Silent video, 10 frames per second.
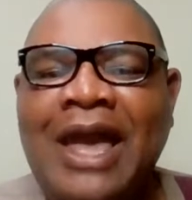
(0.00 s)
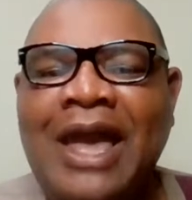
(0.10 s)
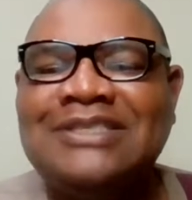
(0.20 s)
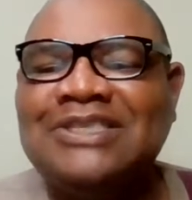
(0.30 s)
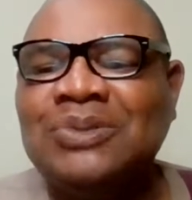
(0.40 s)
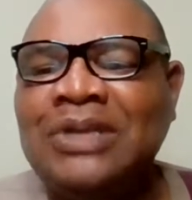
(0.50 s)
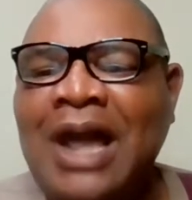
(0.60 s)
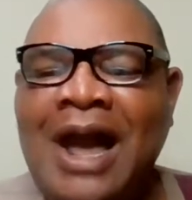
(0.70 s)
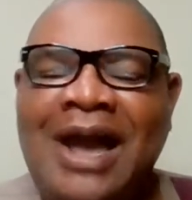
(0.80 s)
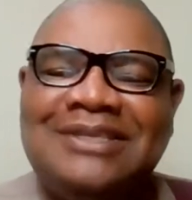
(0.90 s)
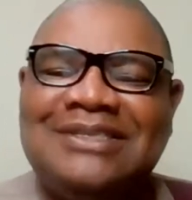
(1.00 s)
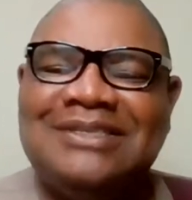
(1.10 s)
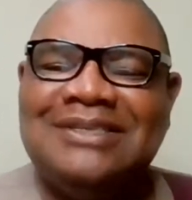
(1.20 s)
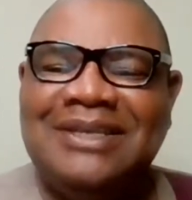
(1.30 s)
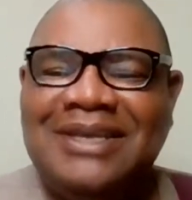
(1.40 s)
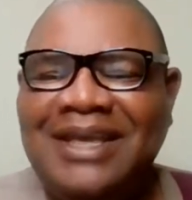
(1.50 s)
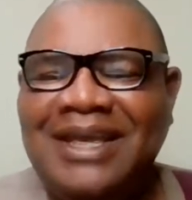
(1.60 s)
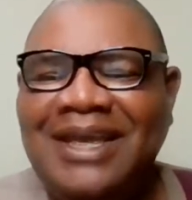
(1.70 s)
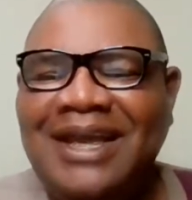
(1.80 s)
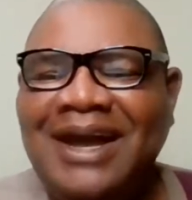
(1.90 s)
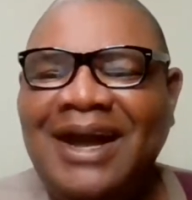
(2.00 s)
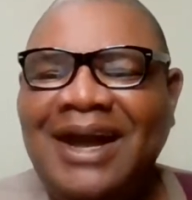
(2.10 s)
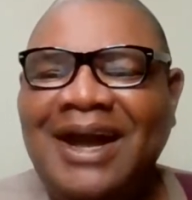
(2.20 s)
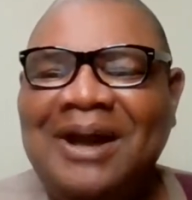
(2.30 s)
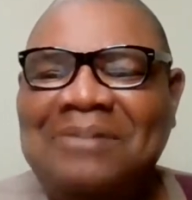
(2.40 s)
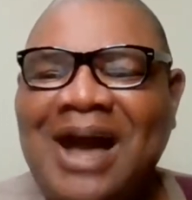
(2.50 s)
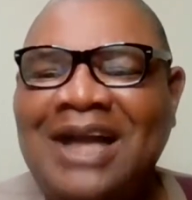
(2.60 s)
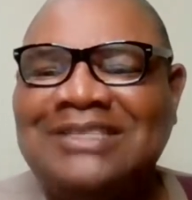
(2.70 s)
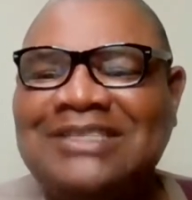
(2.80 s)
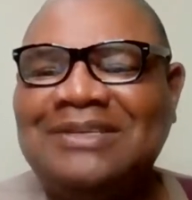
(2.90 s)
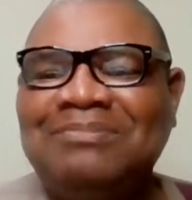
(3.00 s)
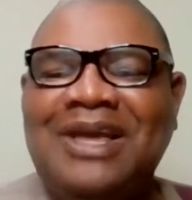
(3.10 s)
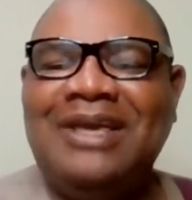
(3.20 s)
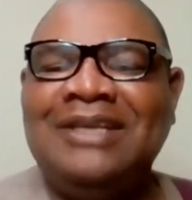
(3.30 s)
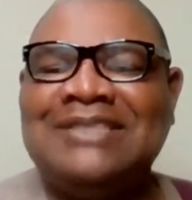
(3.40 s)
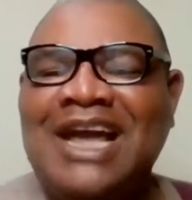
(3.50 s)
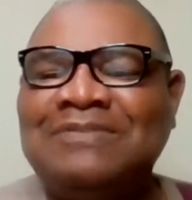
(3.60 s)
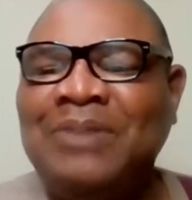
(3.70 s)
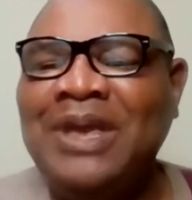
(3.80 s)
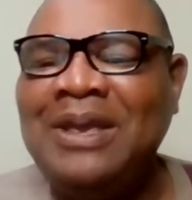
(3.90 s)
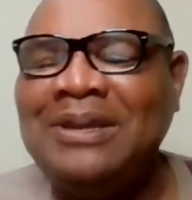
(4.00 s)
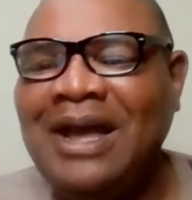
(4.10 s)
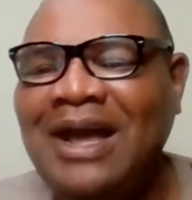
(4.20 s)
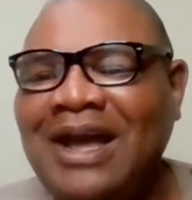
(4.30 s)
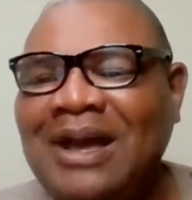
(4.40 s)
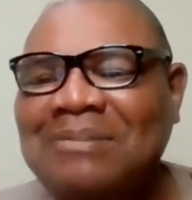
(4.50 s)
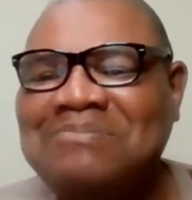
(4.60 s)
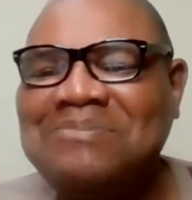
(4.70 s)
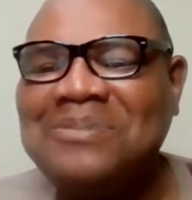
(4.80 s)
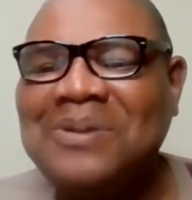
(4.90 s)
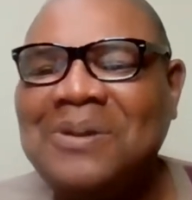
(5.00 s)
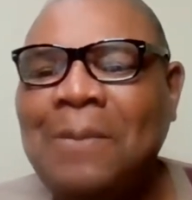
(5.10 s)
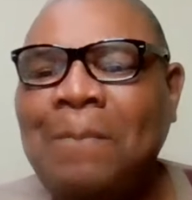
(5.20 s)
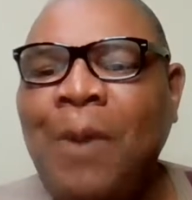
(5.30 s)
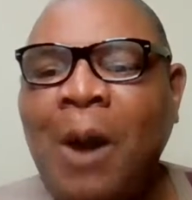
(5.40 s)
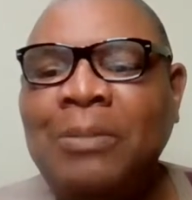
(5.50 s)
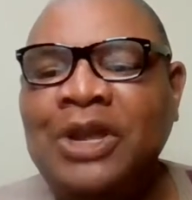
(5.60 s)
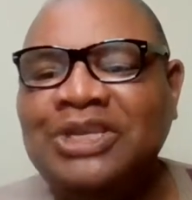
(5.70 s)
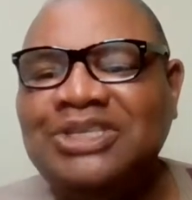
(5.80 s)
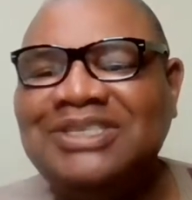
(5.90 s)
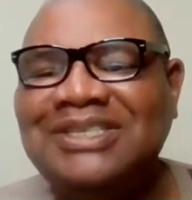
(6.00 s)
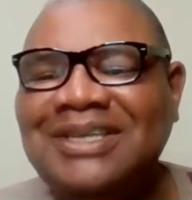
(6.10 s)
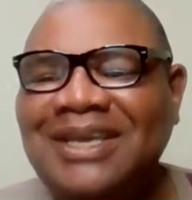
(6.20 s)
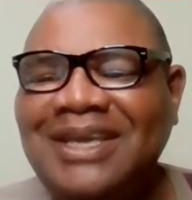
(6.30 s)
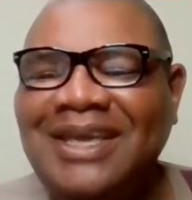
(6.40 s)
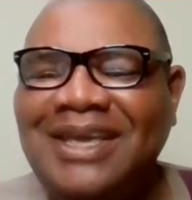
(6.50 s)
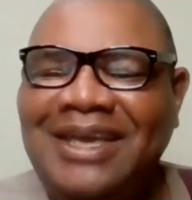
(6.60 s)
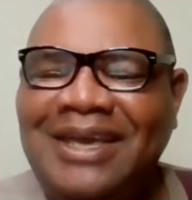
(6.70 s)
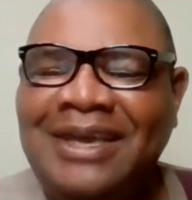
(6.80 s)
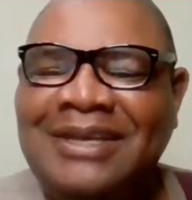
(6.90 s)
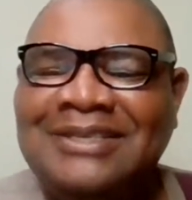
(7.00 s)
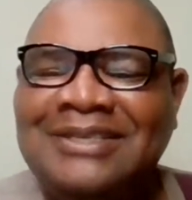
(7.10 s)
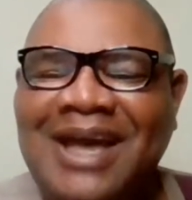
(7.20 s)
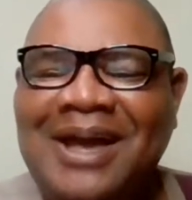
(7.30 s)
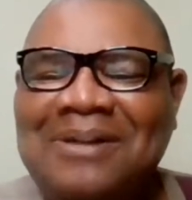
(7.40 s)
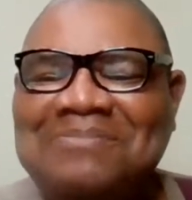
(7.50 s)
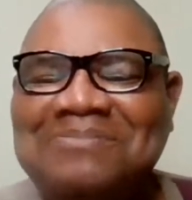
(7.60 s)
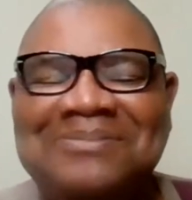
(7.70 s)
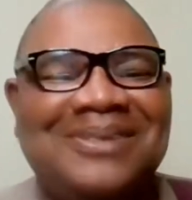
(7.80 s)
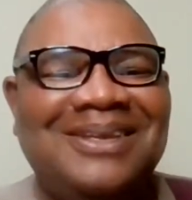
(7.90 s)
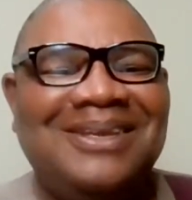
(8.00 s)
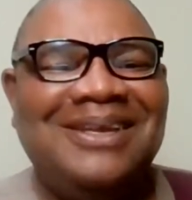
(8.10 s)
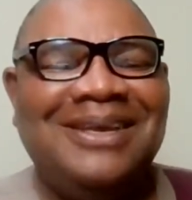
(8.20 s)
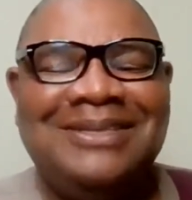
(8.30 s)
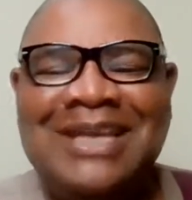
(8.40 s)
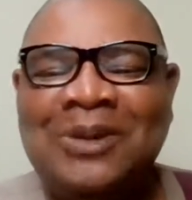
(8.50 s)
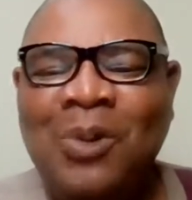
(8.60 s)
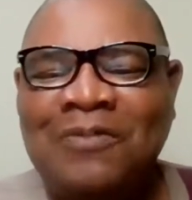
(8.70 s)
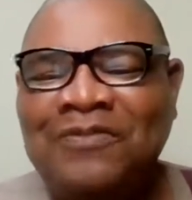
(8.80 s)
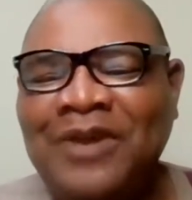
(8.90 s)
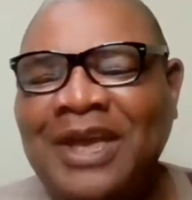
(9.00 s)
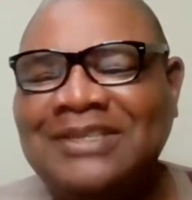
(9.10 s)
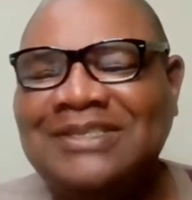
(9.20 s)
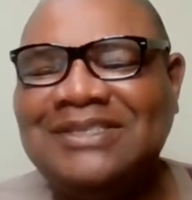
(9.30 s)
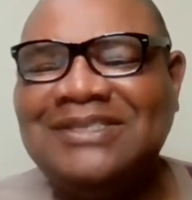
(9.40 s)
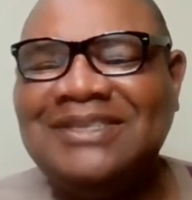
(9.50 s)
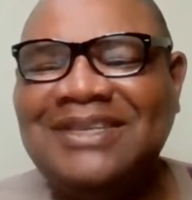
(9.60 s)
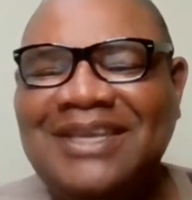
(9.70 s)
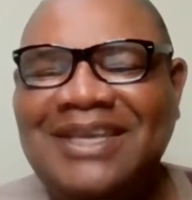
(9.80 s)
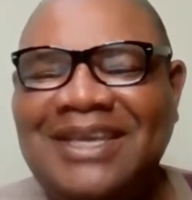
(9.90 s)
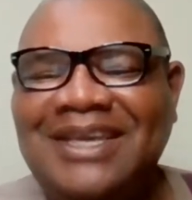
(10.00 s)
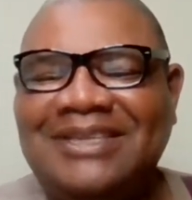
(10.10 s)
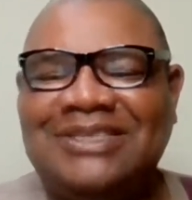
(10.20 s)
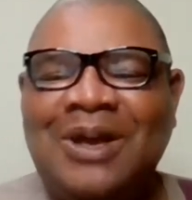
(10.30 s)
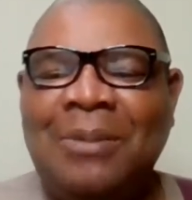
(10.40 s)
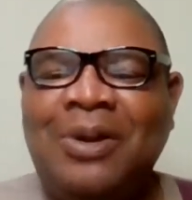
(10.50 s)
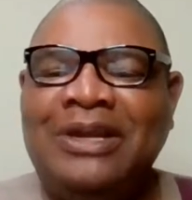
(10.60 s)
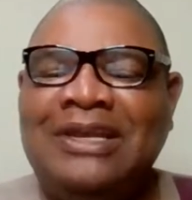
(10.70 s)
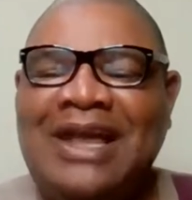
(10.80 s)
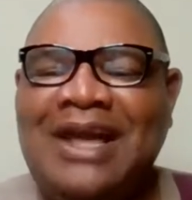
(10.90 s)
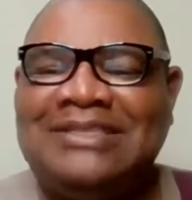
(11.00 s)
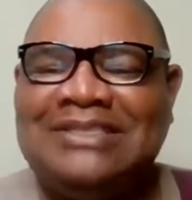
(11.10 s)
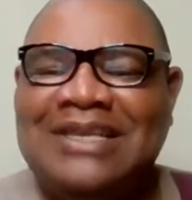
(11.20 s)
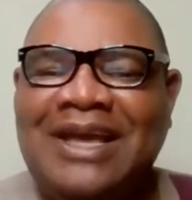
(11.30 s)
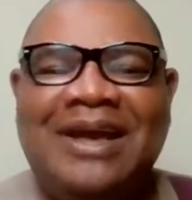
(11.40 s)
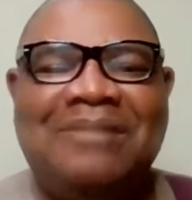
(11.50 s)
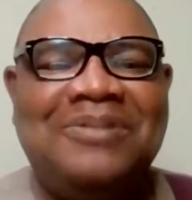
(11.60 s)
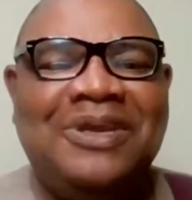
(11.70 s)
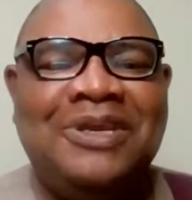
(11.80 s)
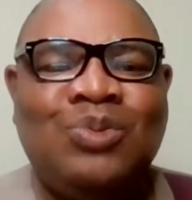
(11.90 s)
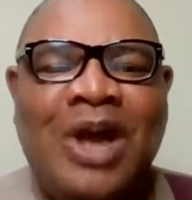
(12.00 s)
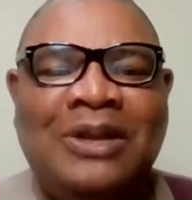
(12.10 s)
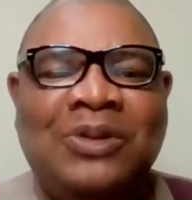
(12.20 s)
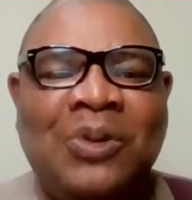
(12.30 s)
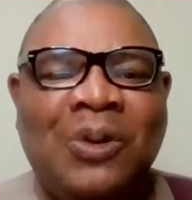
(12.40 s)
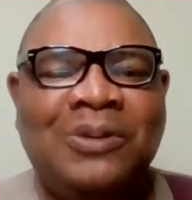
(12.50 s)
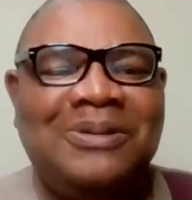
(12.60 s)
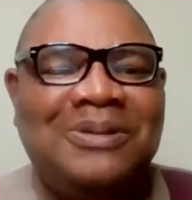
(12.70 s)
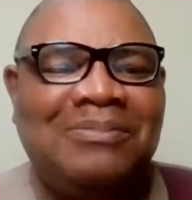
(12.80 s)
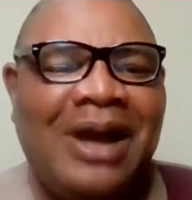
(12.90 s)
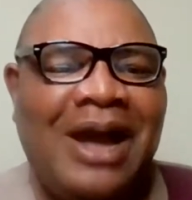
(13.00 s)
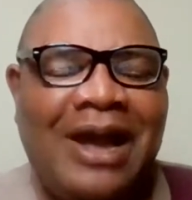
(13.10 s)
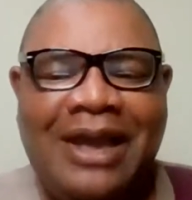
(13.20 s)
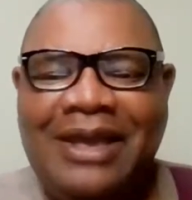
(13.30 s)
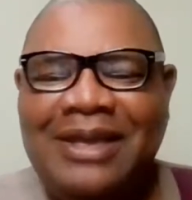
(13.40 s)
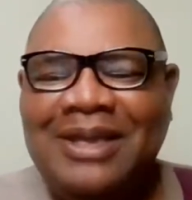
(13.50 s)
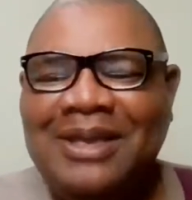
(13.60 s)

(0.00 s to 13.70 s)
guest tonight, as it has been published, is a known face, is somebody that is well known by,